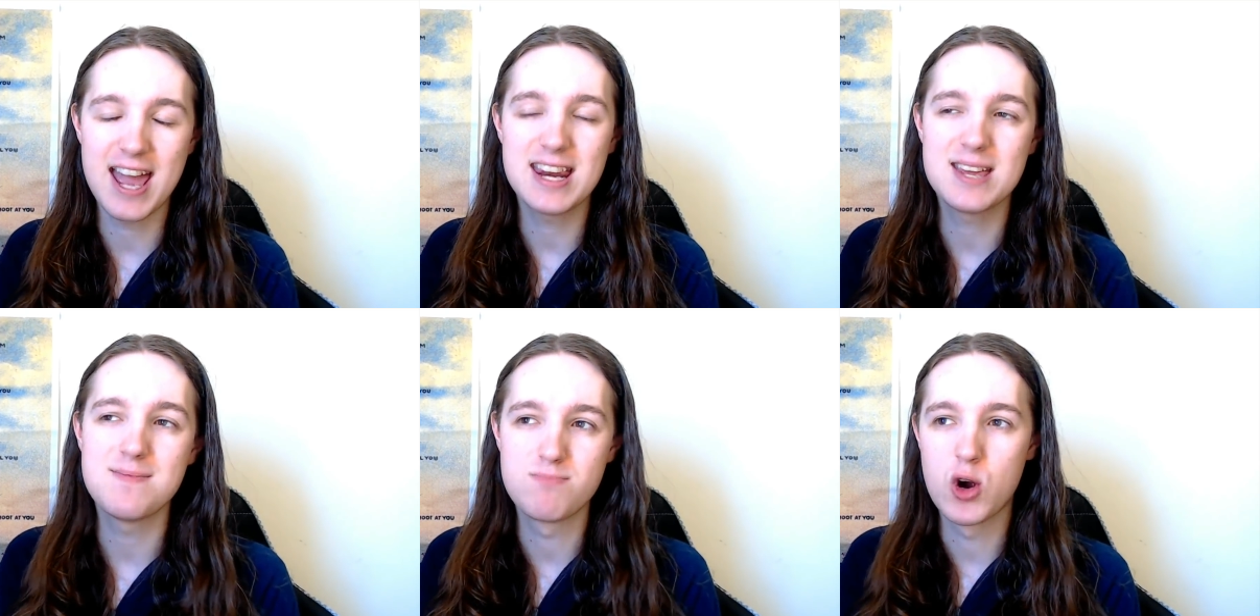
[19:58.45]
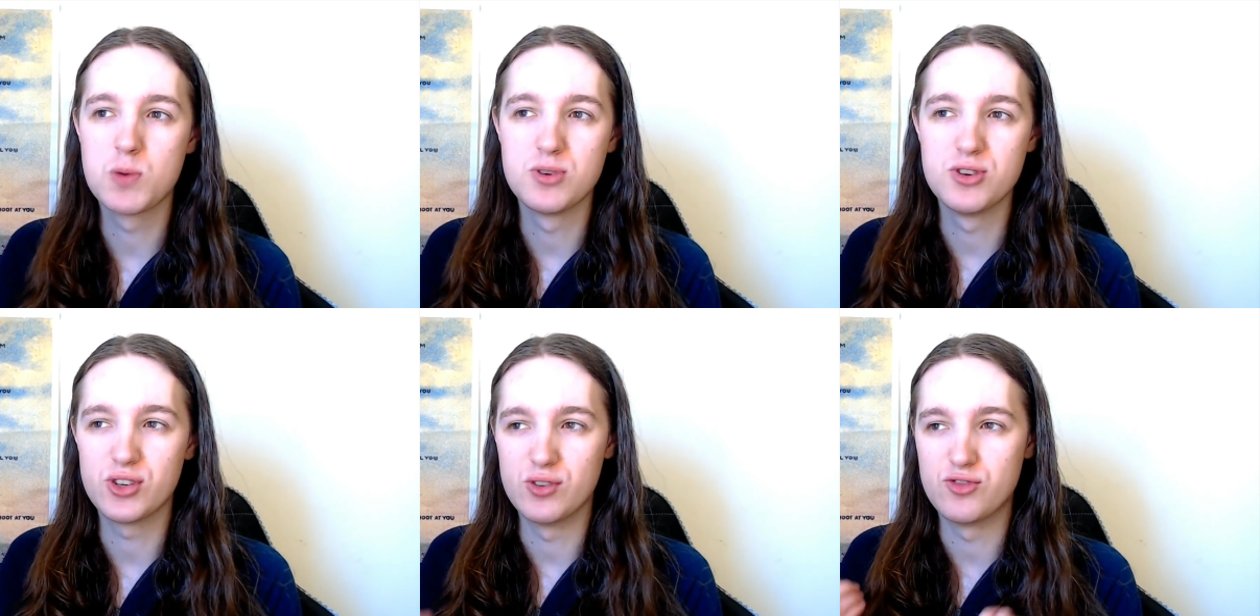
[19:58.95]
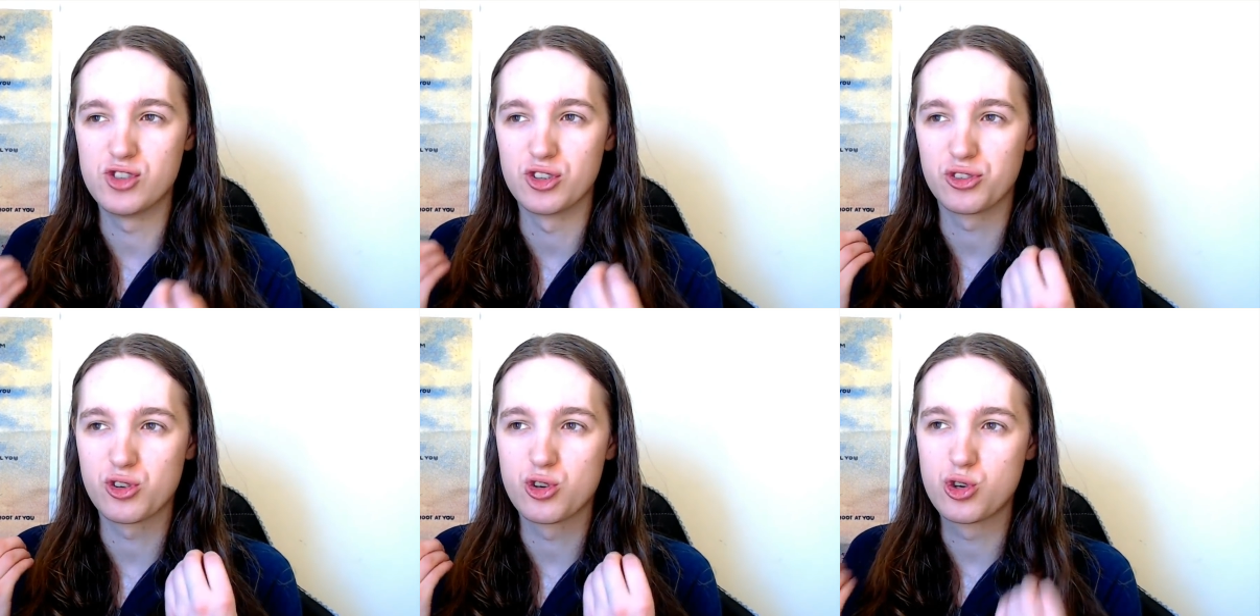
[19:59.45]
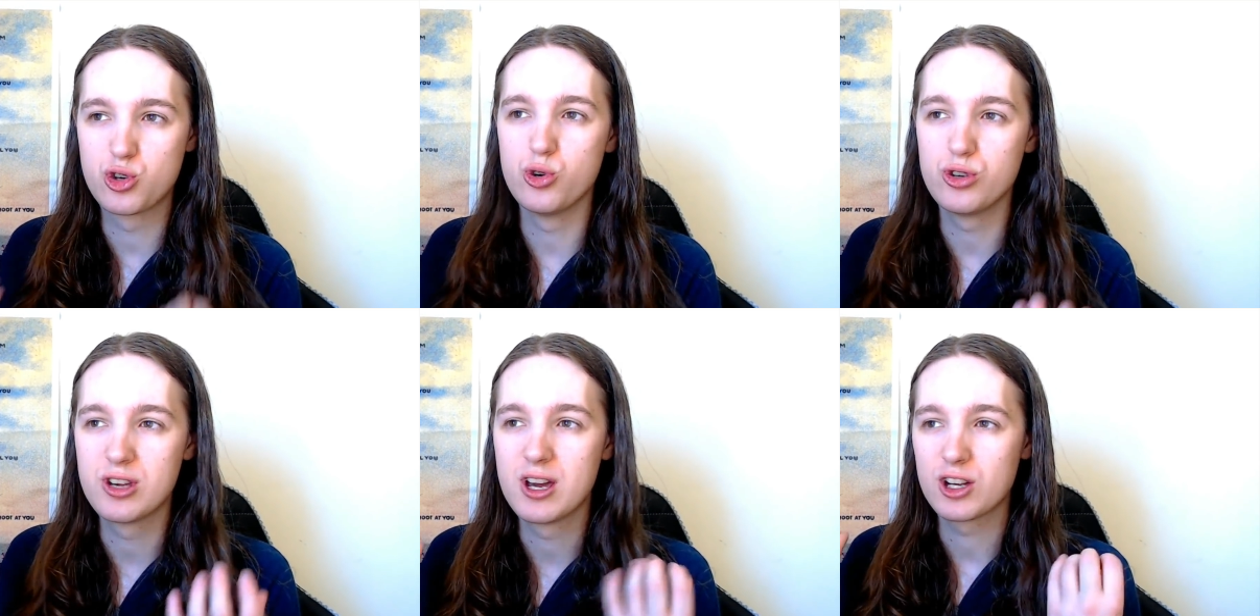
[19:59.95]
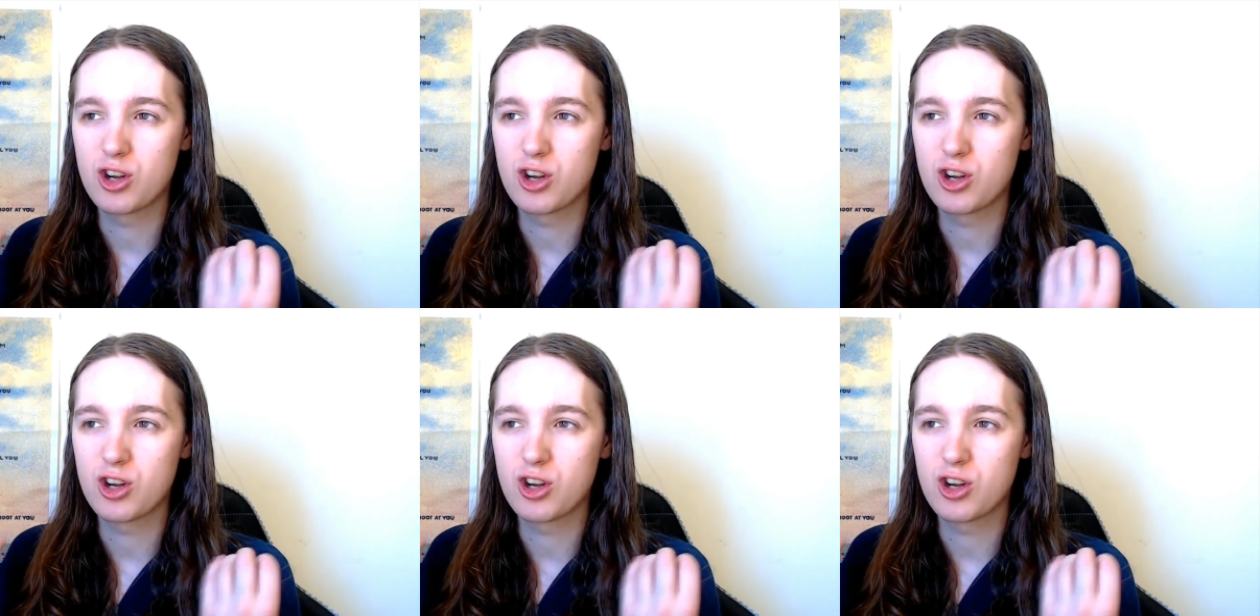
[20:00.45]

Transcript: any moment of just good